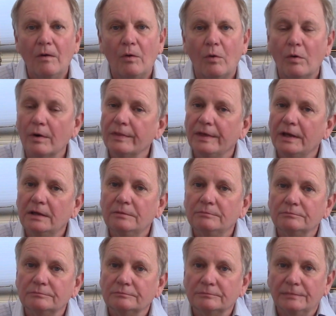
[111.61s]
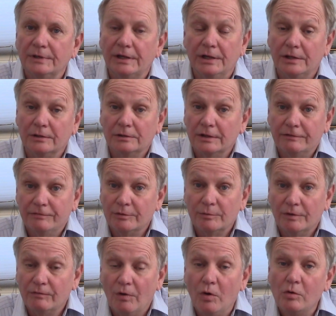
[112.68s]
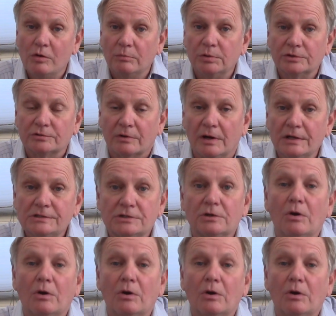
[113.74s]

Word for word: or they, in living revocable trusts,